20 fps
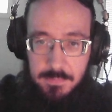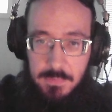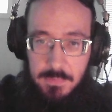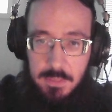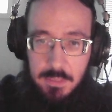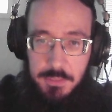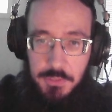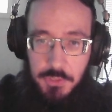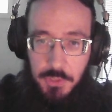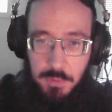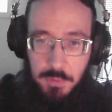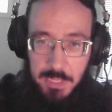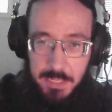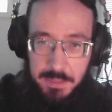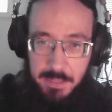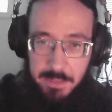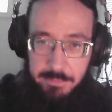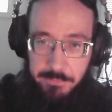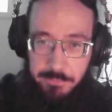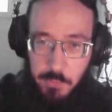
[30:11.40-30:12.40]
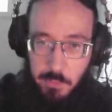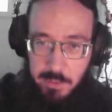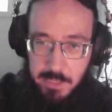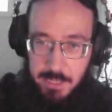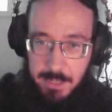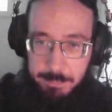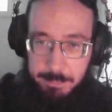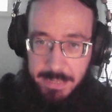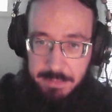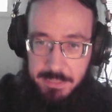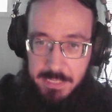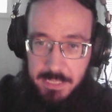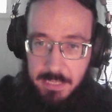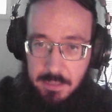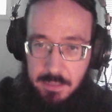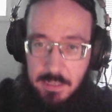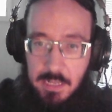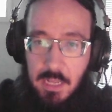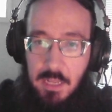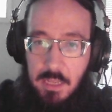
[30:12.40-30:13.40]
So click the amphora about
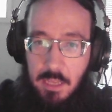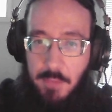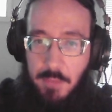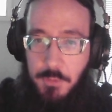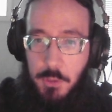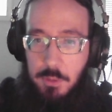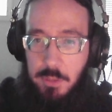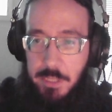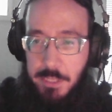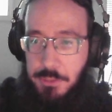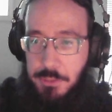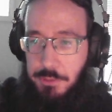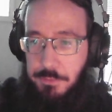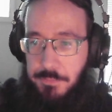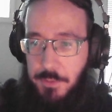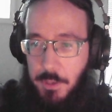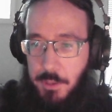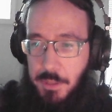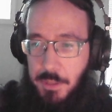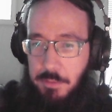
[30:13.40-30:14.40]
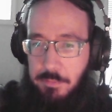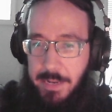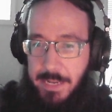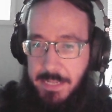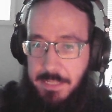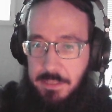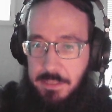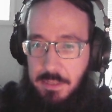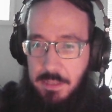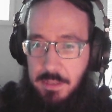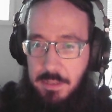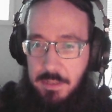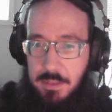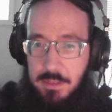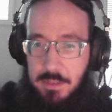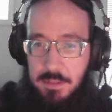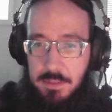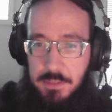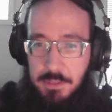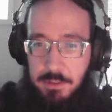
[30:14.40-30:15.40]
here. If you click too far to the right,
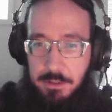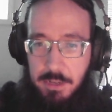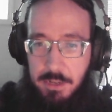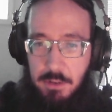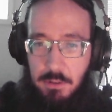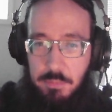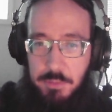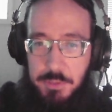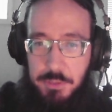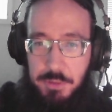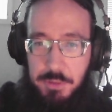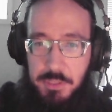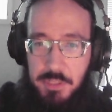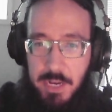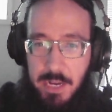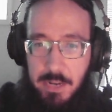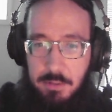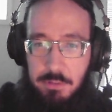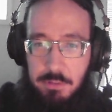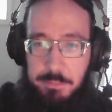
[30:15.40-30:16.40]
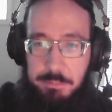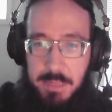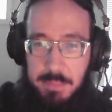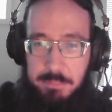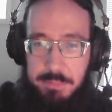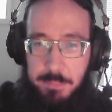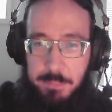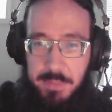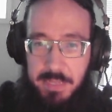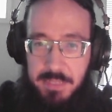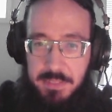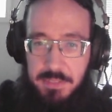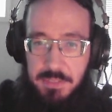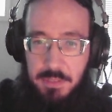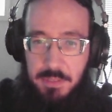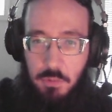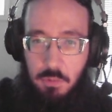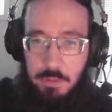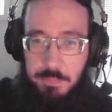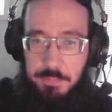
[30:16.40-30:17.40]
your hero will do this awkward bump up against
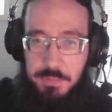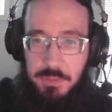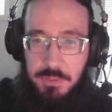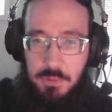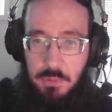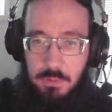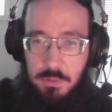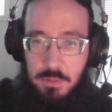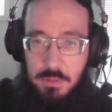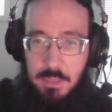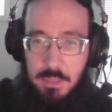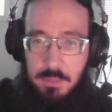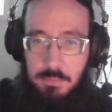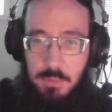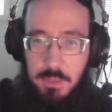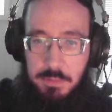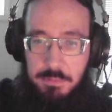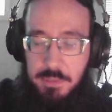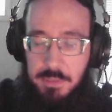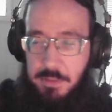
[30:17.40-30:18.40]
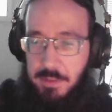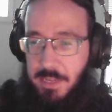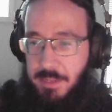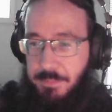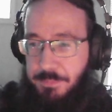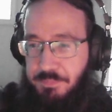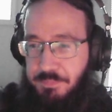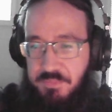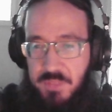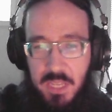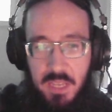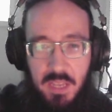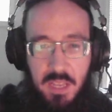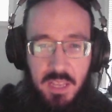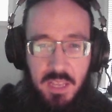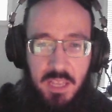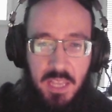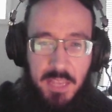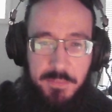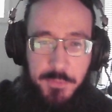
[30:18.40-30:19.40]
the corpse, or it won't. Okay.
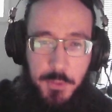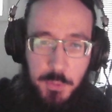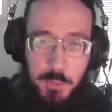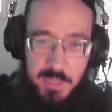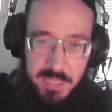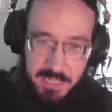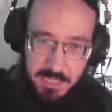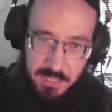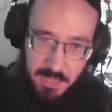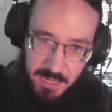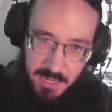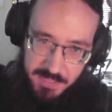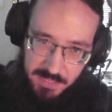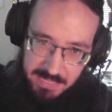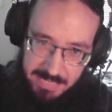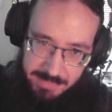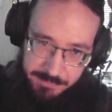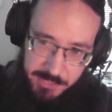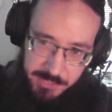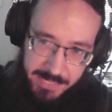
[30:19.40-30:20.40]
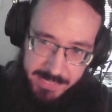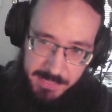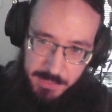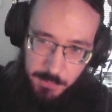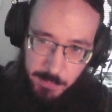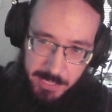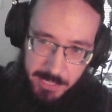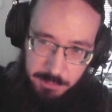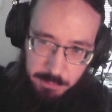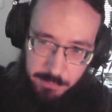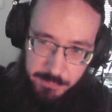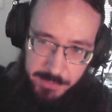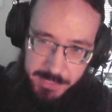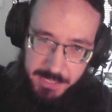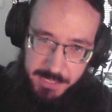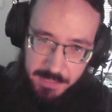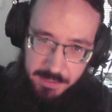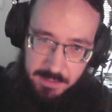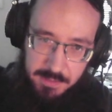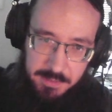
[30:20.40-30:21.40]
If you click on the left side of the water over
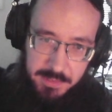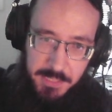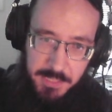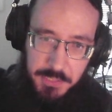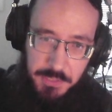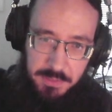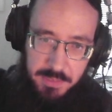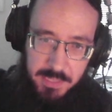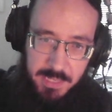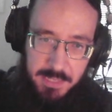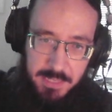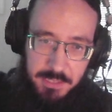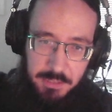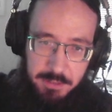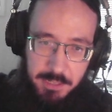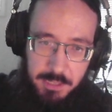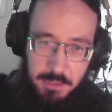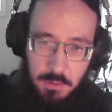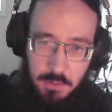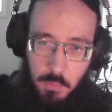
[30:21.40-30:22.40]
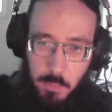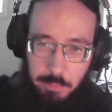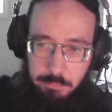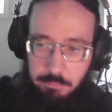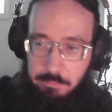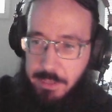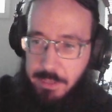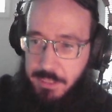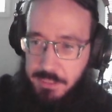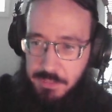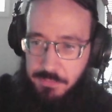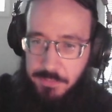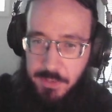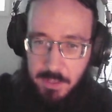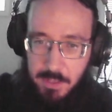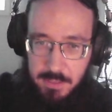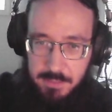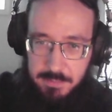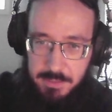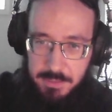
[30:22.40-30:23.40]
here, then your hero won't run as
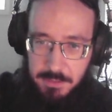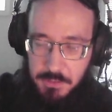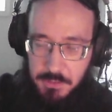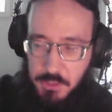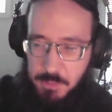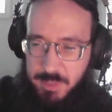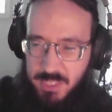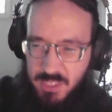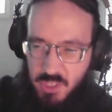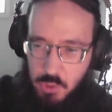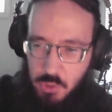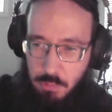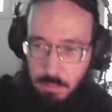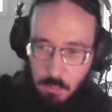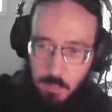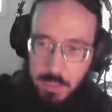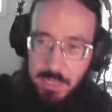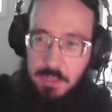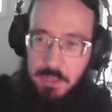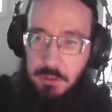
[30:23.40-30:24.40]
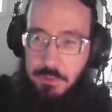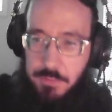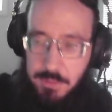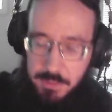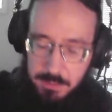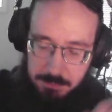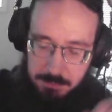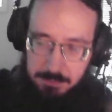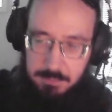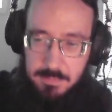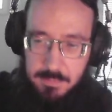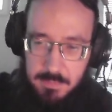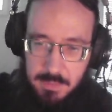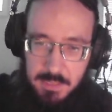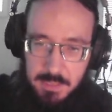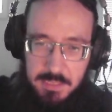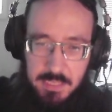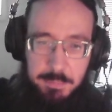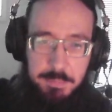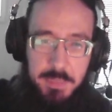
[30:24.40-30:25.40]
far. It'll just be a short walk over,
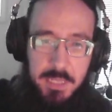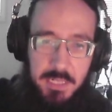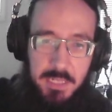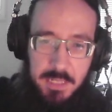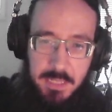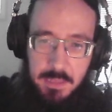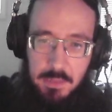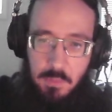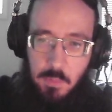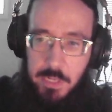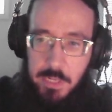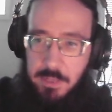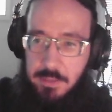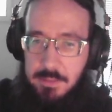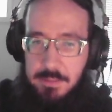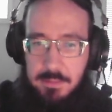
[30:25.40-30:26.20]
dip in, and get the water.